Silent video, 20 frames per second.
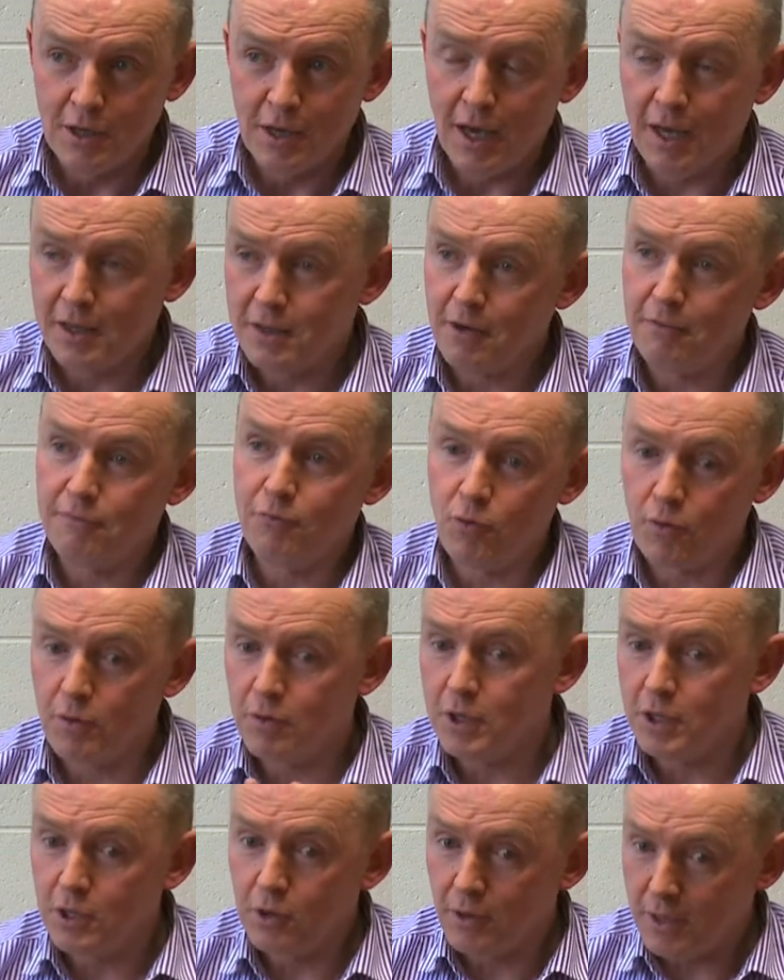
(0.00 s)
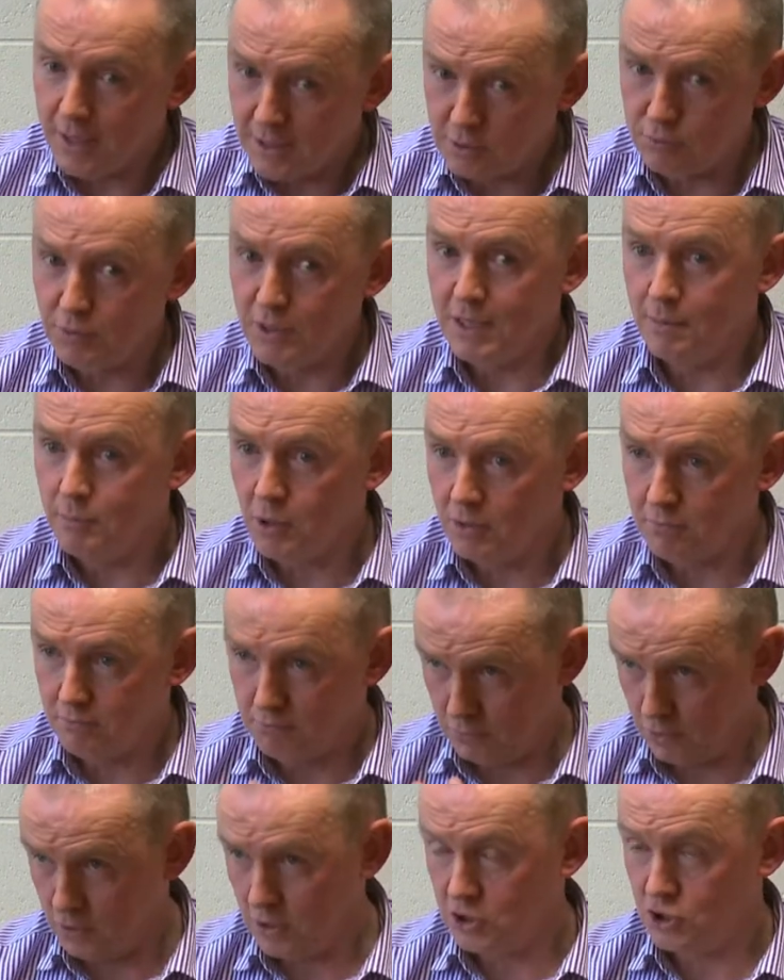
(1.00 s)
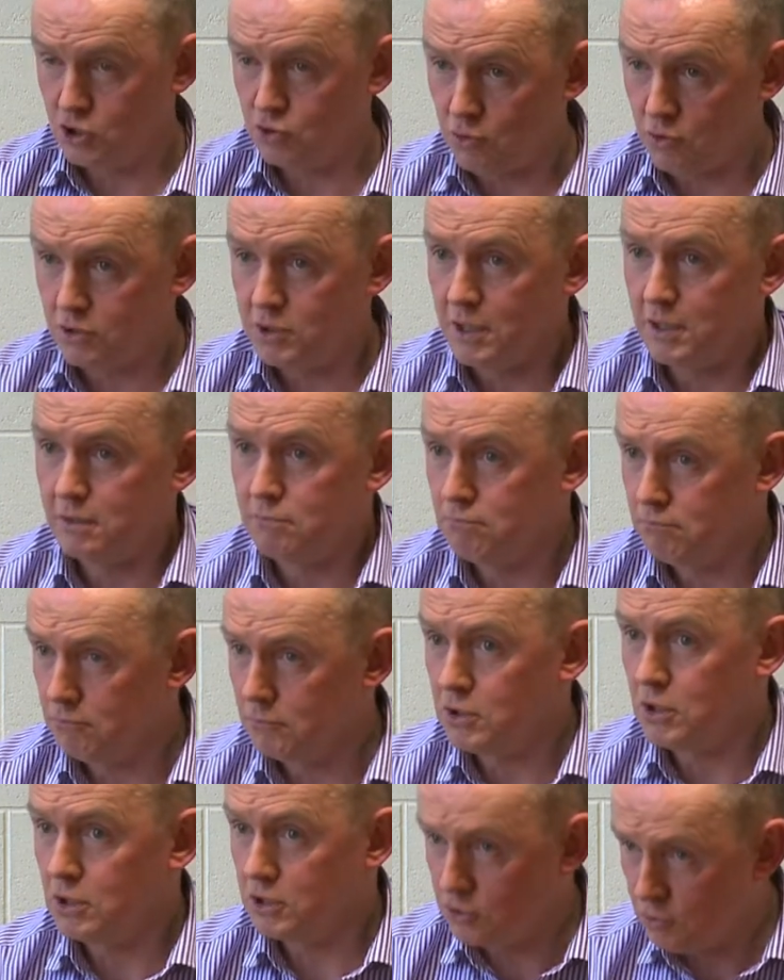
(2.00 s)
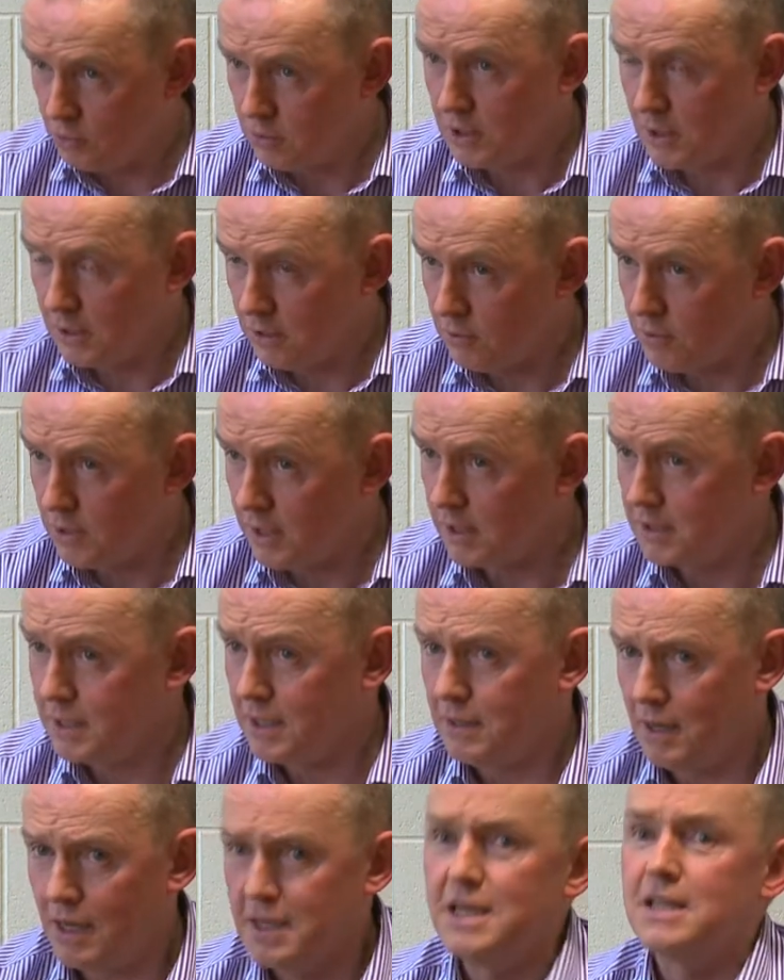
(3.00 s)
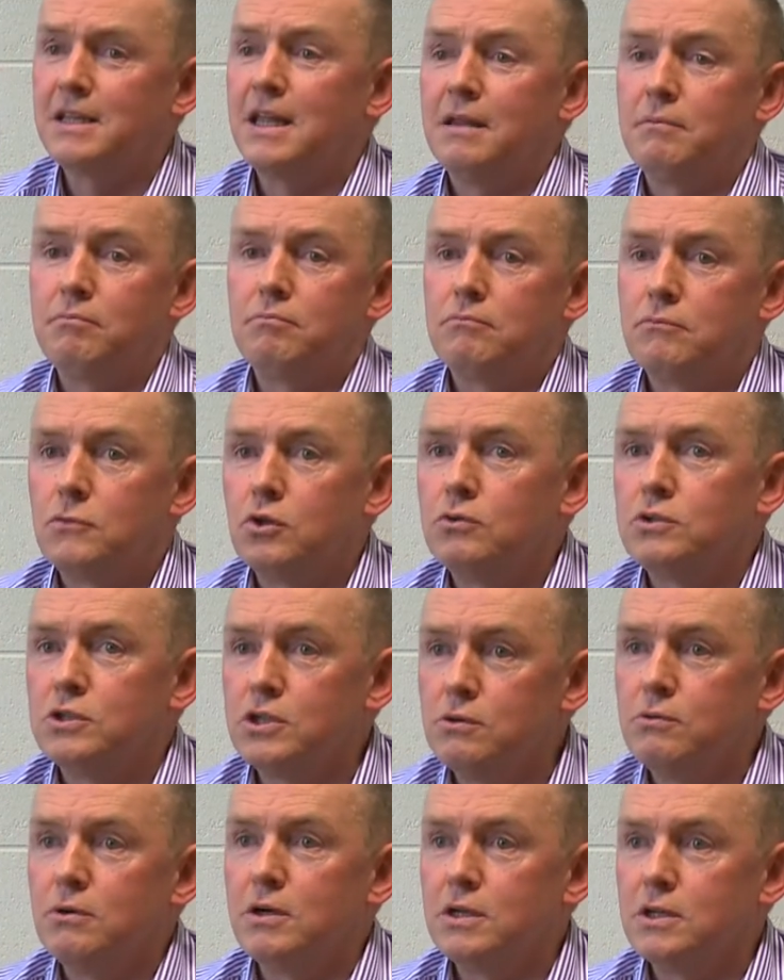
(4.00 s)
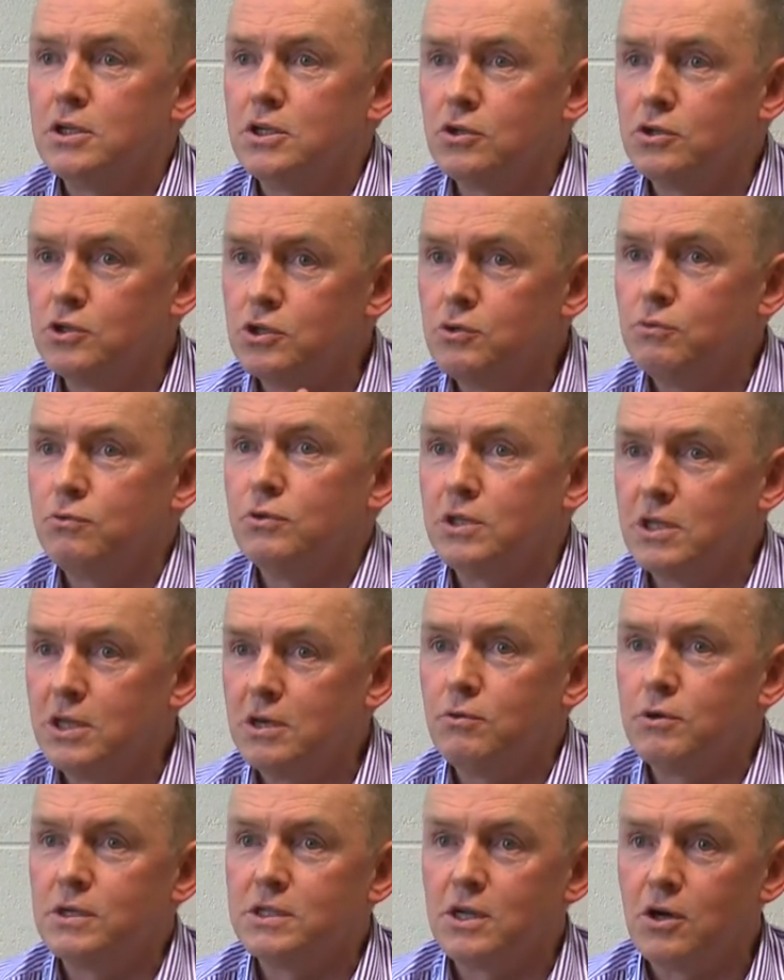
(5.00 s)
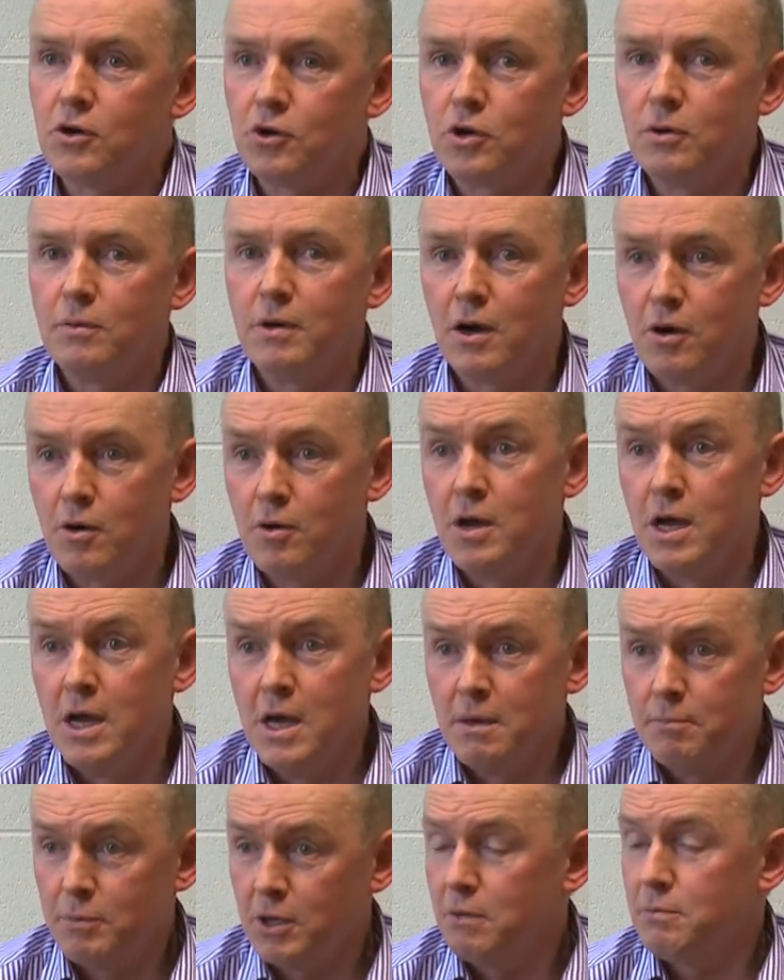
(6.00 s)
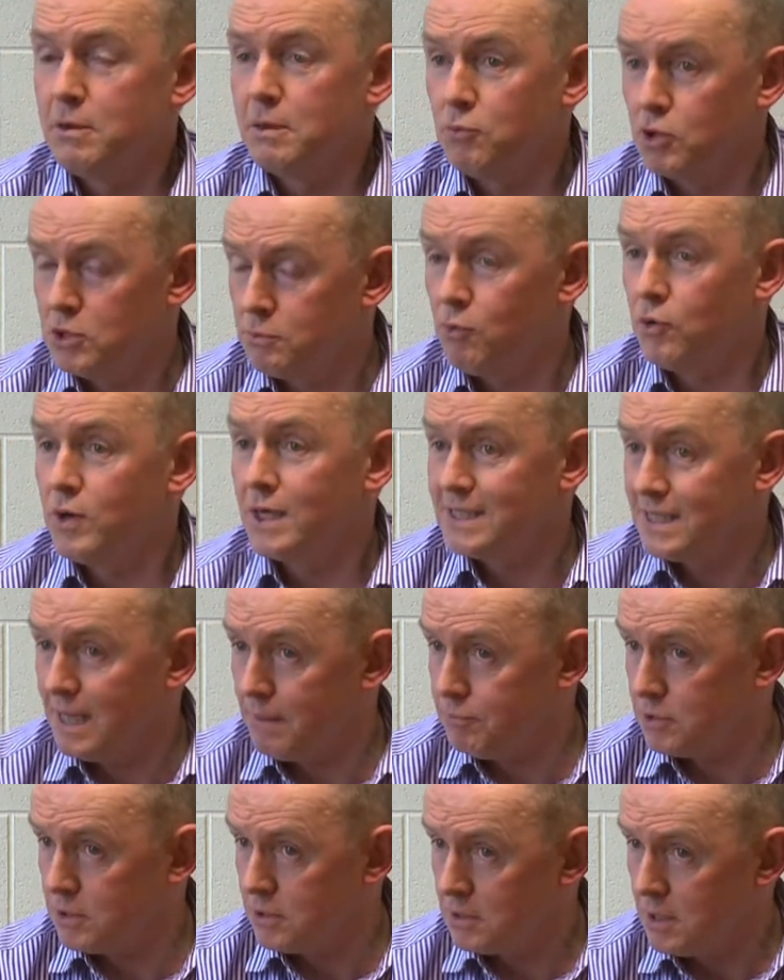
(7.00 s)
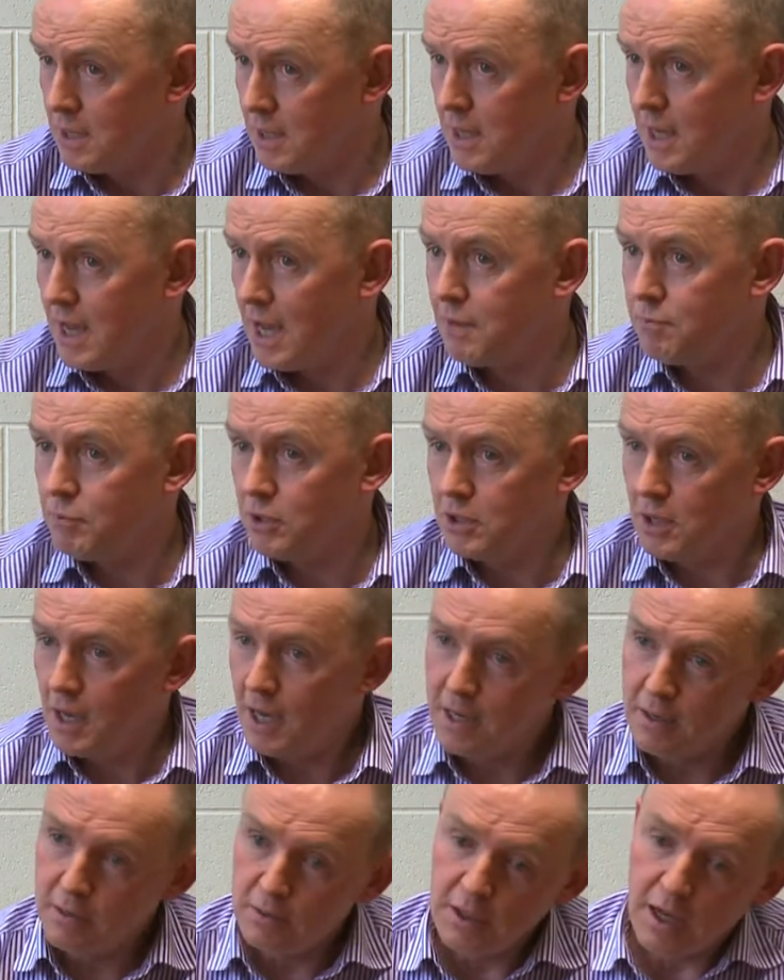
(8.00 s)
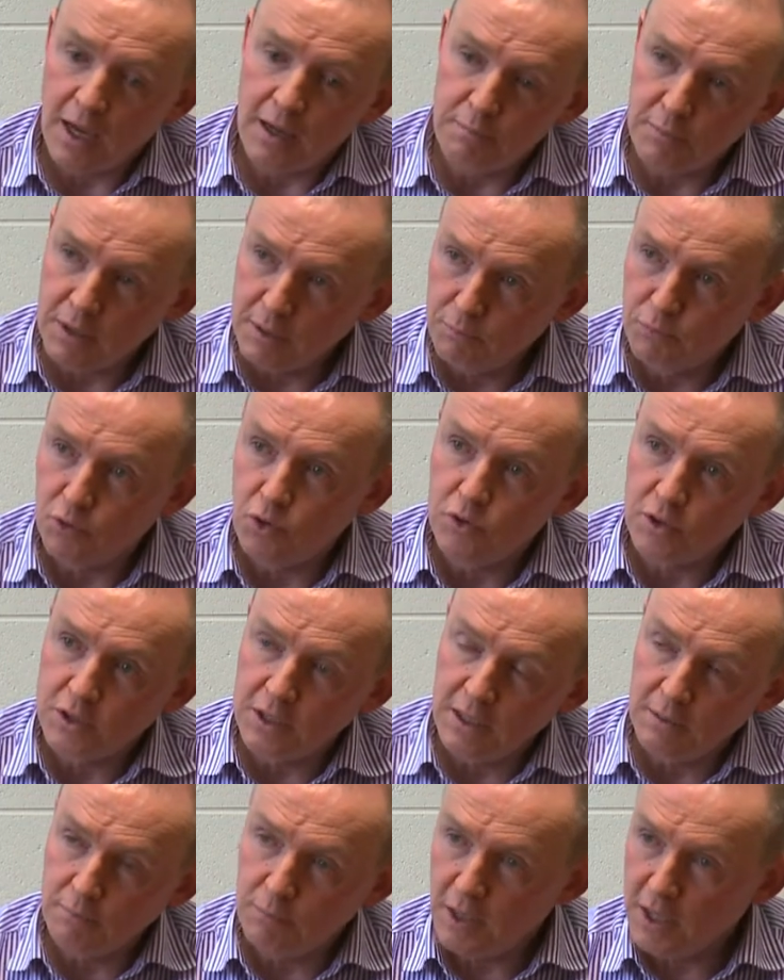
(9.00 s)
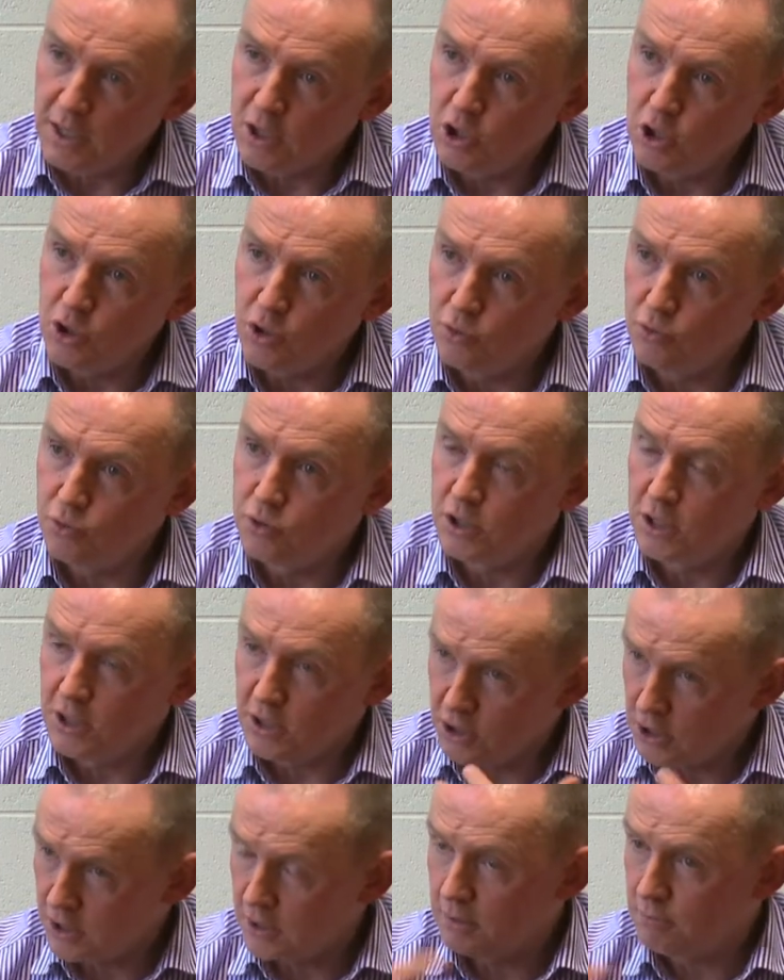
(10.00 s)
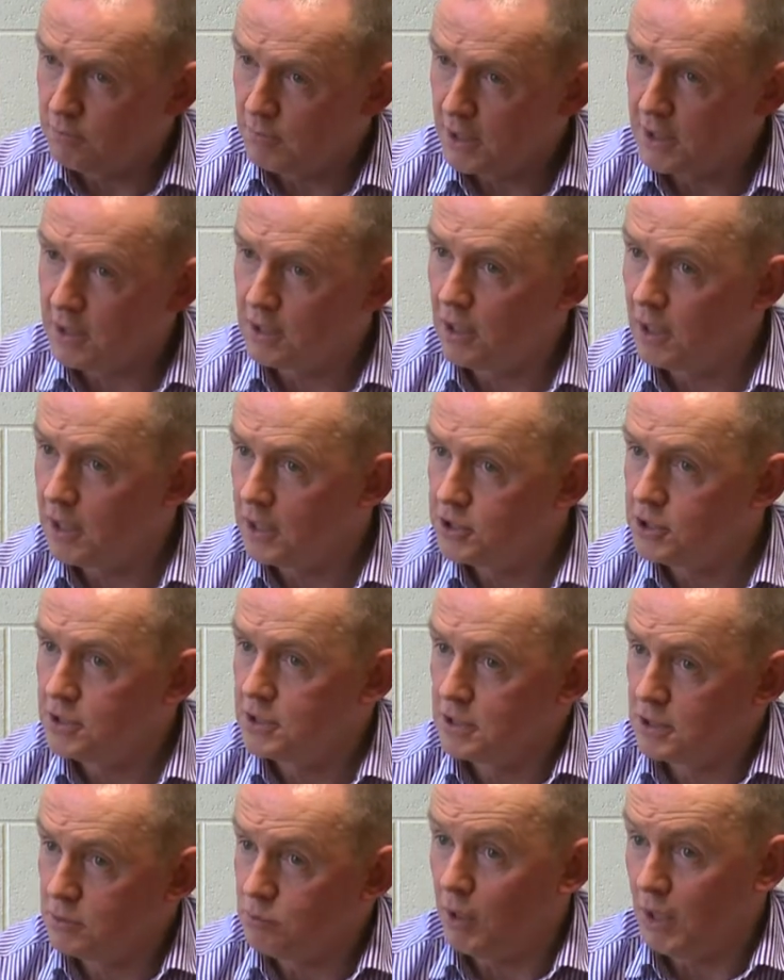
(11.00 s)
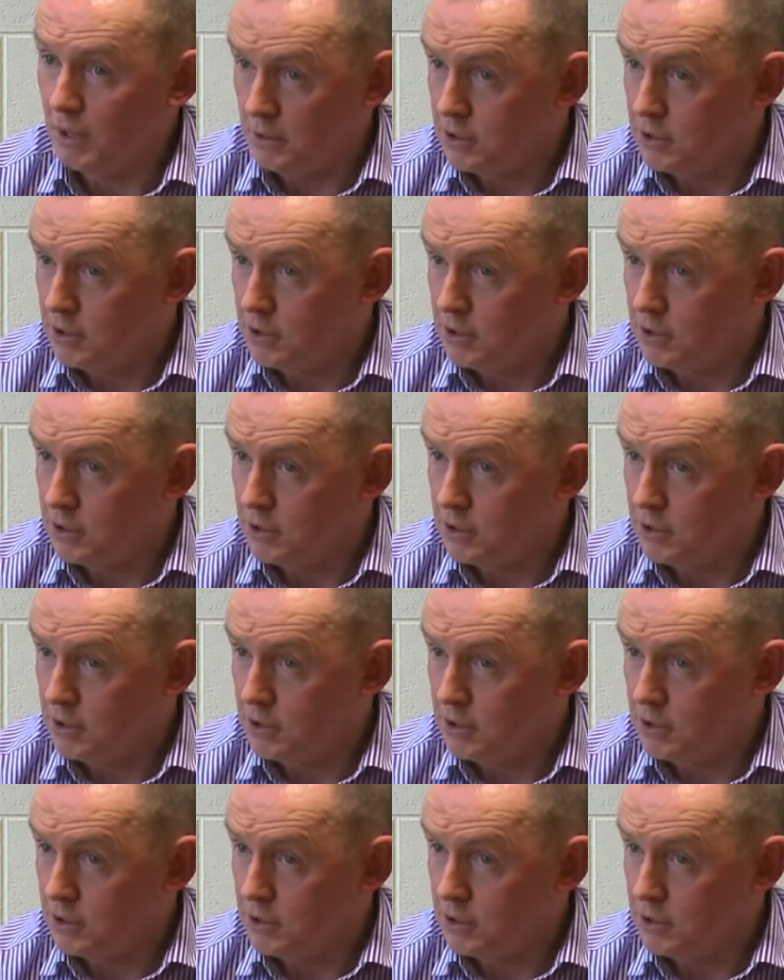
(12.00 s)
And therefore, it's really about constructing learning. I think that those new theories are becoming much more accepted and being brought in by new teaching methodologies as well.